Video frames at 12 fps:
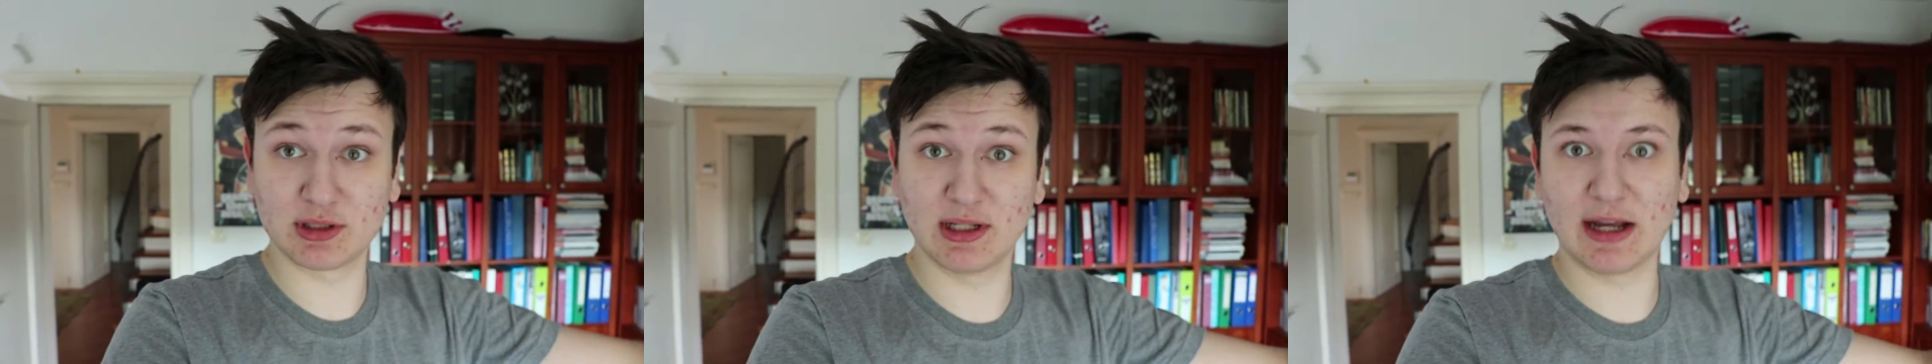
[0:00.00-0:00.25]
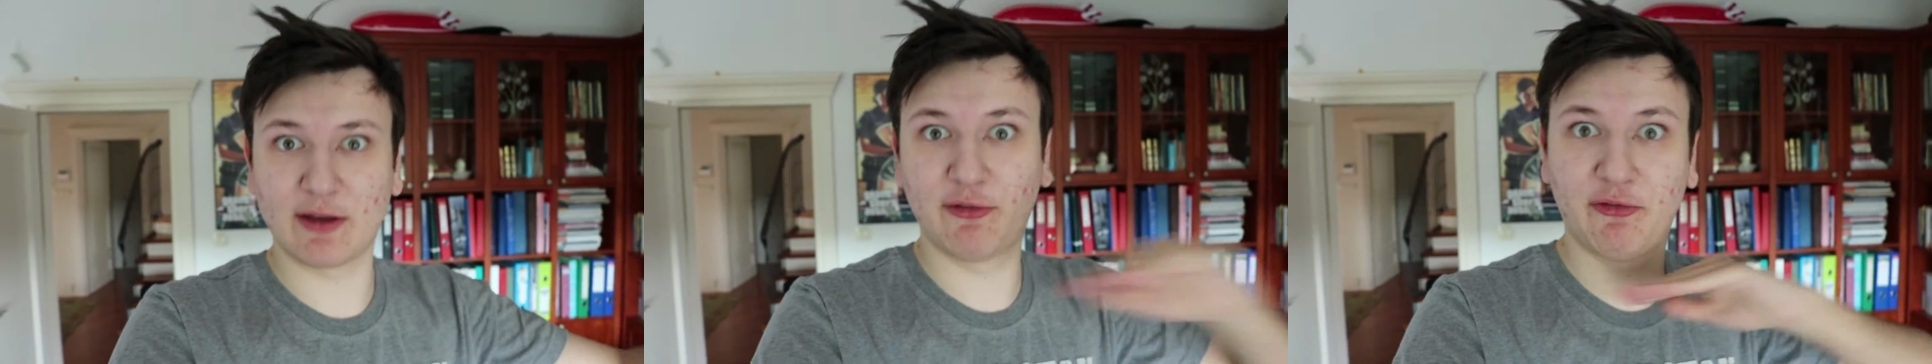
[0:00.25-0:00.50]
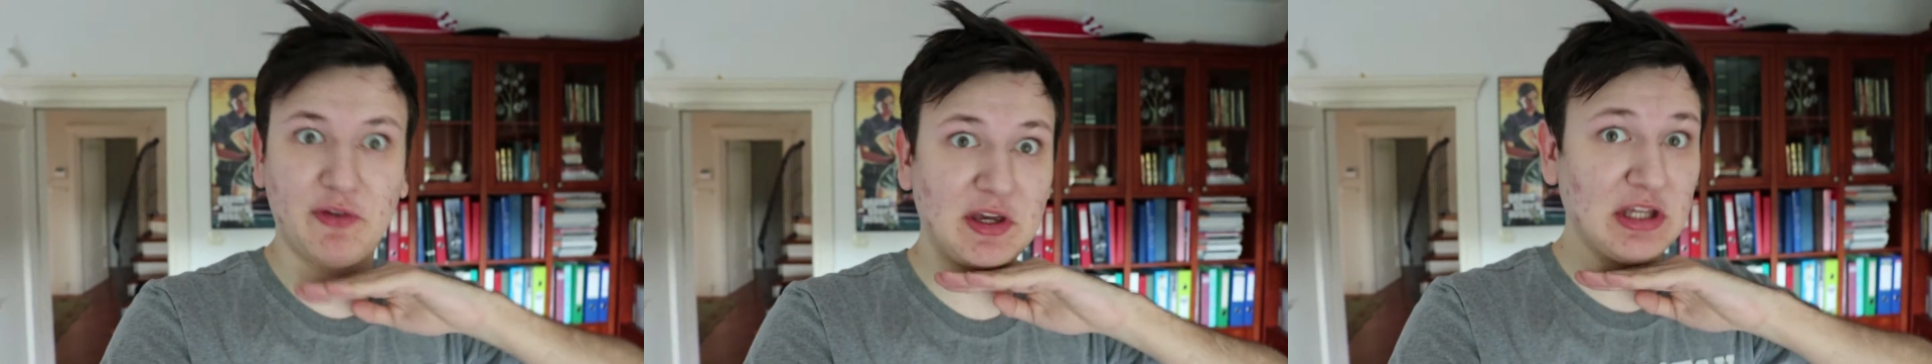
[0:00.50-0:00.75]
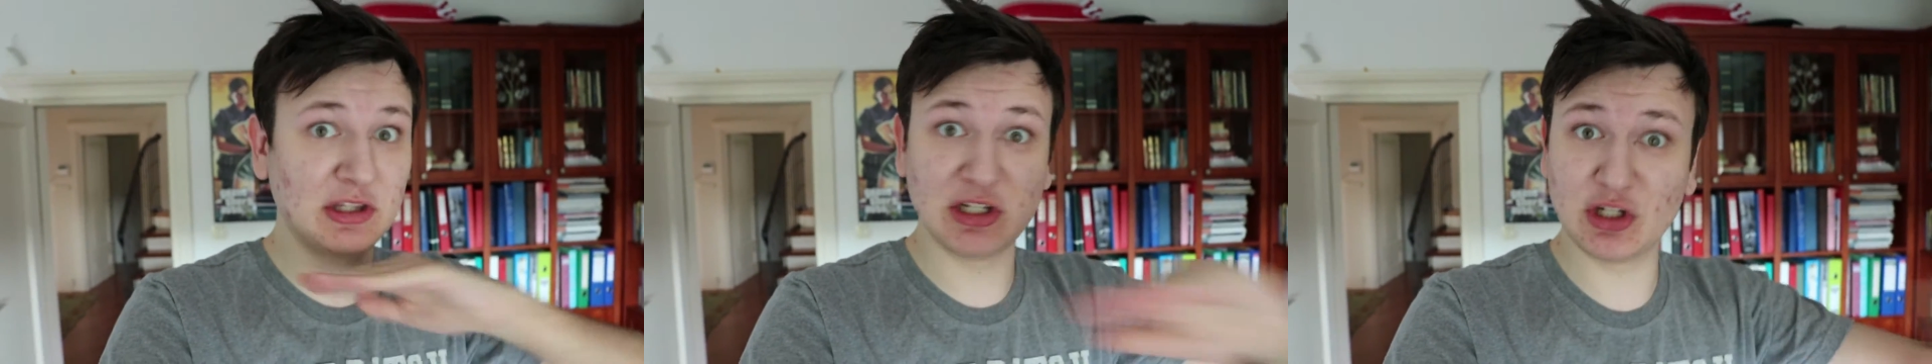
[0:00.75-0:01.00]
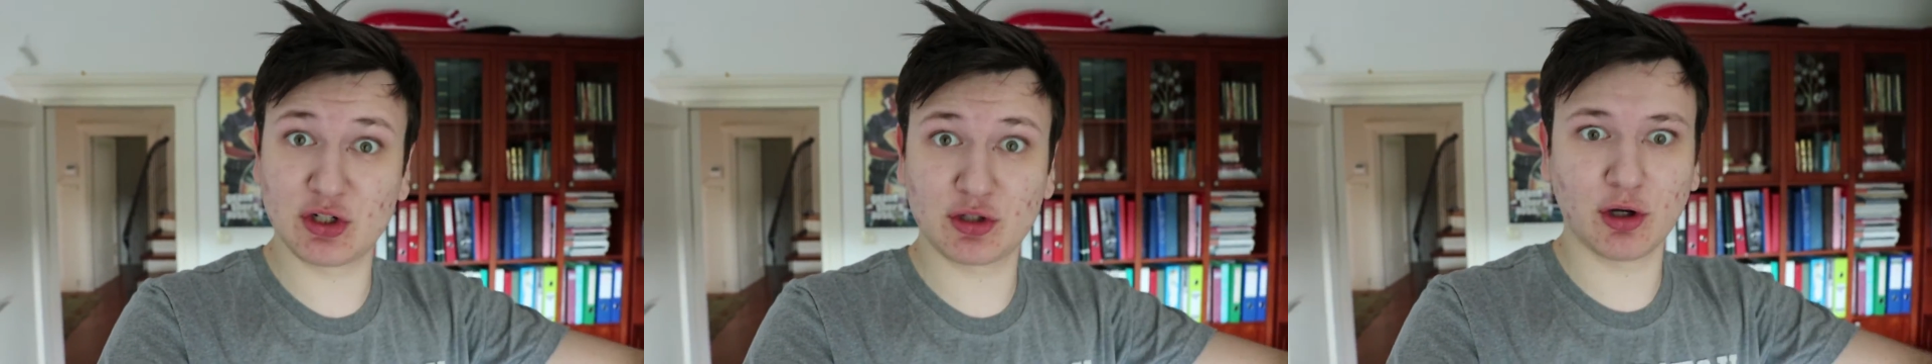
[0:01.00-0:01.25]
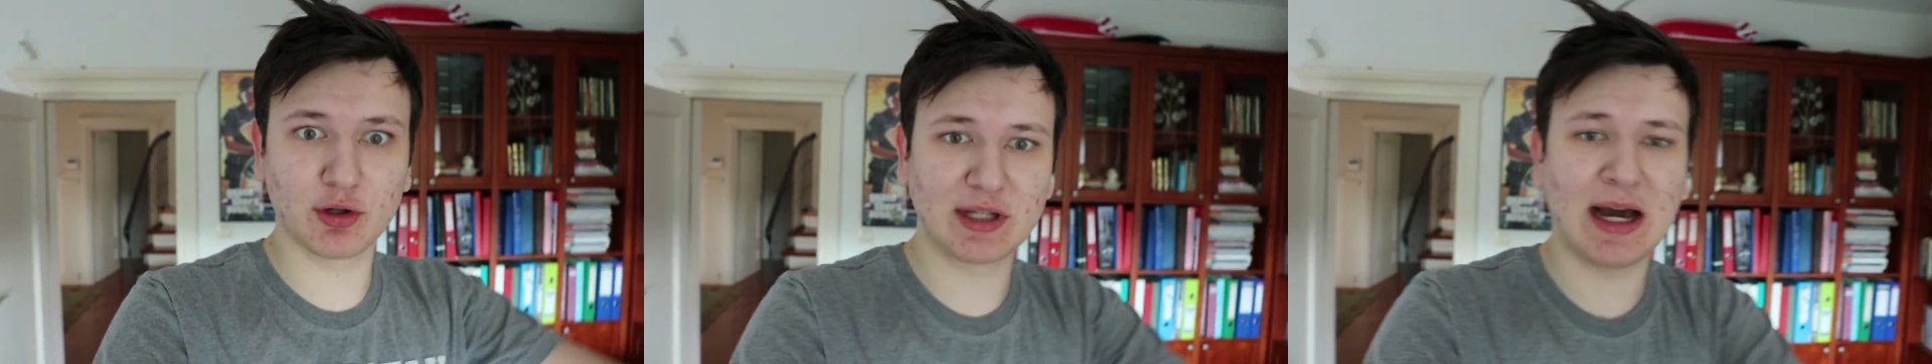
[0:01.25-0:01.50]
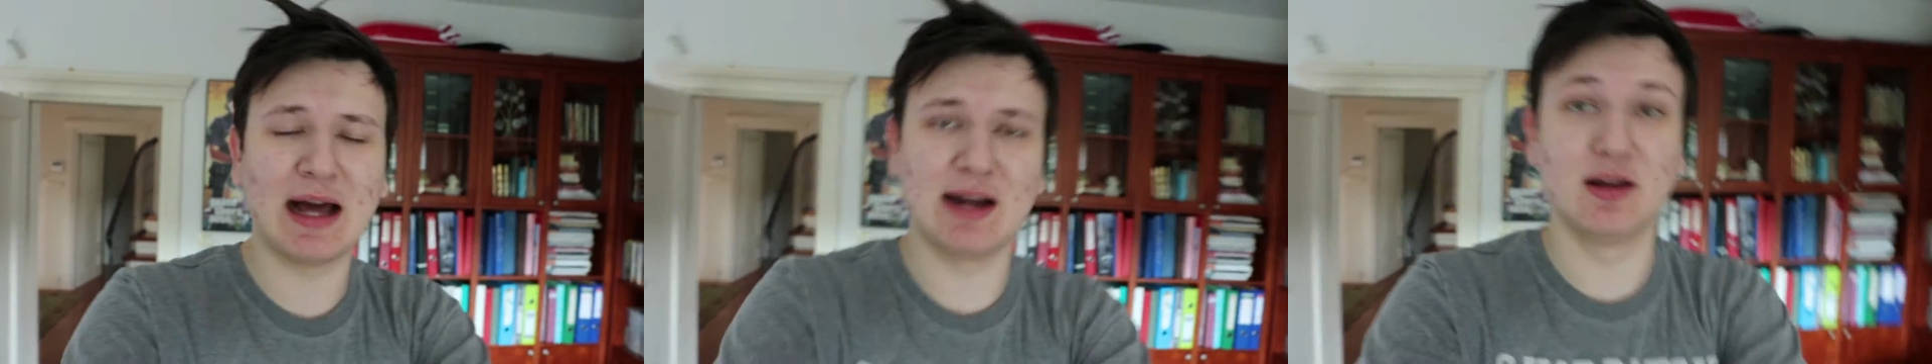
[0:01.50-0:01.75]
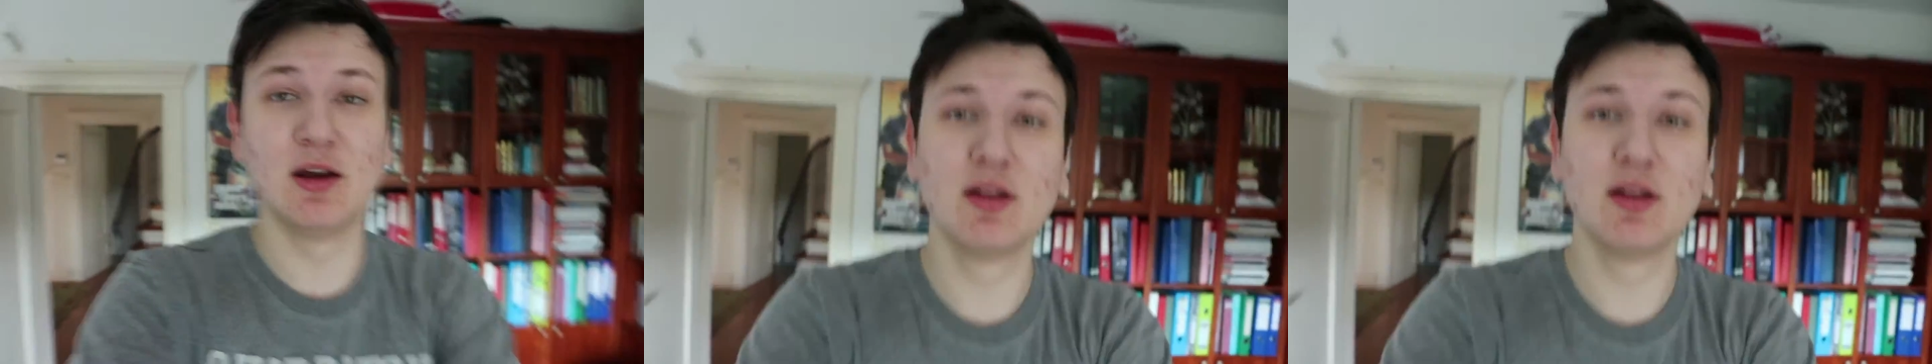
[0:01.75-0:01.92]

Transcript: like finished total.